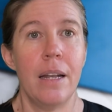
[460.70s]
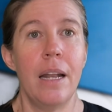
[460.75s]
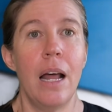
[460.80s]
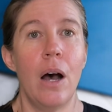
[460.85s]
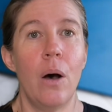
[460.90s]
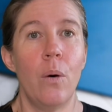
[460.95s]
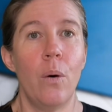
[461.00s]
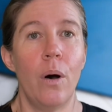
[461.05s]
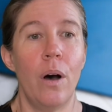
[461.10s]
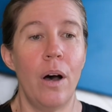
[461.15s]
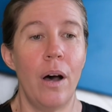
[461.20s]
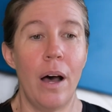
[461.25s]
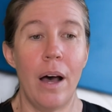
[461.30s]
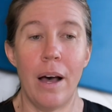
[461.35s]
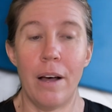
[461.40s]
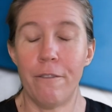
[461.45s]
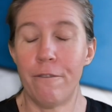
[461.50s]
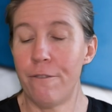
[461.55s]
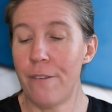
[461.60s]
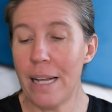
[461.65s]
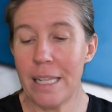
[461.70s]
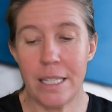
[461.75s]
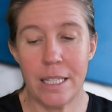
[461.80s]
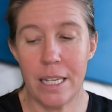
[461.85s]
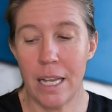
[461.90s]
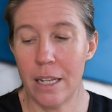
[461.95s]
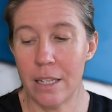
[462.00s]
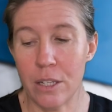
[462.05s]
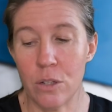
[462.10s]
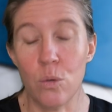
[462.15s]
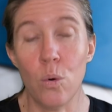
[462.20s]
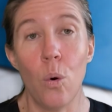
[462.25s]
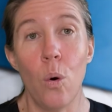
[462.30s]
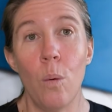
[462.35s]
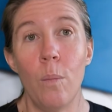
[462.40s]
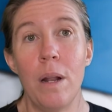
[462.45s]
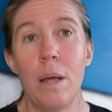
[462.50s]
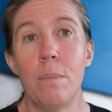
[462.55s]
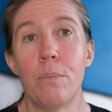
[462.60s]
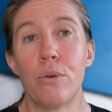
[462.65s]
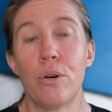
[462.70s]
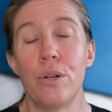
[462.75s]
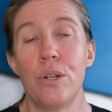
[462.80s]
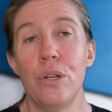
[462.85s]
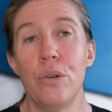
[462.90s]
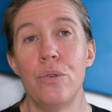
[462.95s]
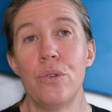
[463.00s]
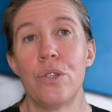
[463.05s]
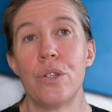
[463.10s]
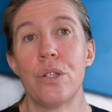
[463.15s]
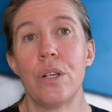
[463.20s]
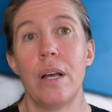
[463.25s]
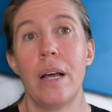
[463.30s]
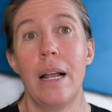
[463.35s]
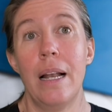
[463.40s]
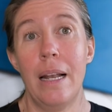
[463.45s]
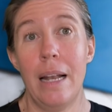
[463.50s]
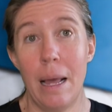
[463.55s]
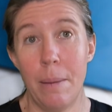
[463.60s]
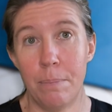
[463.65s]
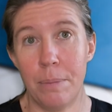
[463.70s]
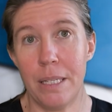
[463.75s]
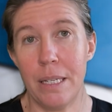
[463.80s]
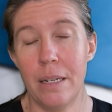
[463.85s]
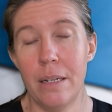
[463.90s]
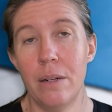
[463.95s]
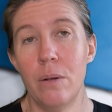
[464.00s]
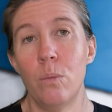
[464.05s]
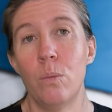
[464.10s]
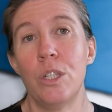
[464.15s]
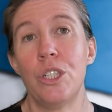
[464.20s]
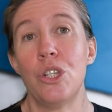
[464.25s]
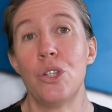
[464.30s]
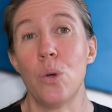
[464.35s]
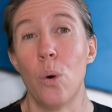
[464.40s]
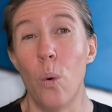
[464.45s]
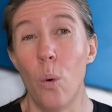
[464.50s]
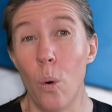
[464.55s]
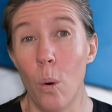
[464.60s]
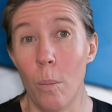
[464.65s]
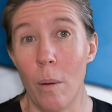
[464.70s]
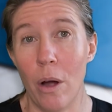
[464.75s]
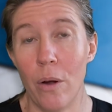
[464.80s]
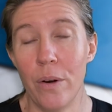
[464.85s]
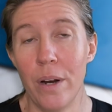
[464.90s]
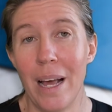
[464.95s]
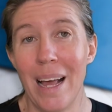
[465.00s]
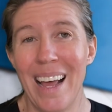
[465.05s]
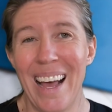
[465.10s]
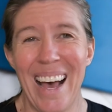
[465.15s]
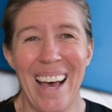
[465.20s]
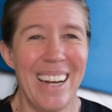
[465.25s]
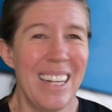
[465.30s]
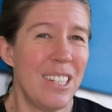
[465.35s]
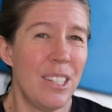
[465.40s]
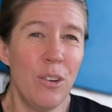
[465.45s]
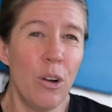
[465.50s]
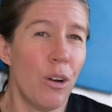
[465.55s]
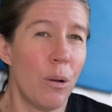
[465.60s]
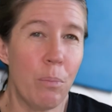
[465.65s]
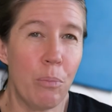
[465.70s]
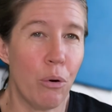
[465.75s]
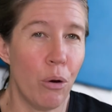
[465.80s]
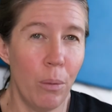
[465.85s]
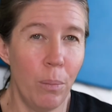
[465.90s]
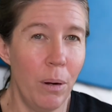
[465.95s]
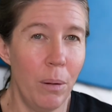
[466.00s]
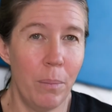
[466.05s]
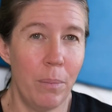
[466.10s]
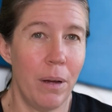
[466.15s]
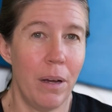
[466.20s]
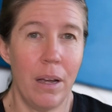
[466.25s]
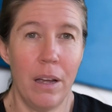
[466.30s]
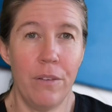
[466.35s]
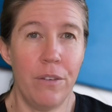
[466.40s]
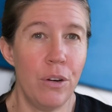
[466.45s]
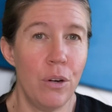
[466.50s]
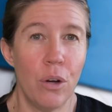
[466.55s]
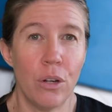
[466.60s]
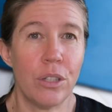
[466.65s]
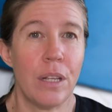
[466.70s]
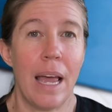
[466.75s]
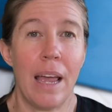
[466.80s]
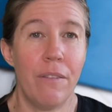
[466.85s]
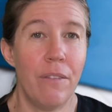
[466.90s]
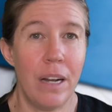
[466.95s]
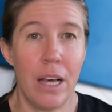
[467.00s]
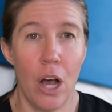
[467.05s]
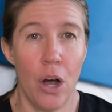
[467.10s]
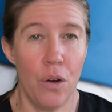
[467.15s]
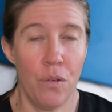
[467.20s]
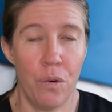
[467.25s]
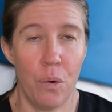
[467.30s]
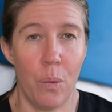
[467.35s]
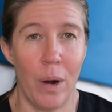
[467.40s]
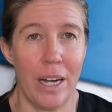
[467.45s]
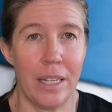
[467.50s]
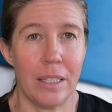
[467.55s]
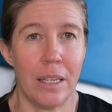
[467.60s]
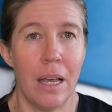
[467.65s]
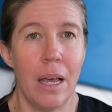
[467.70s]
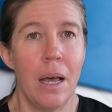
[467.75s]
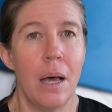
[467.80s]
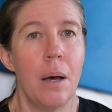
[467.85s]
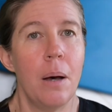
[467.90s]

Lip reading: Now, fat cells normally produce leptin, which is a hormone, and it's not a problem if you're not heavily overweight.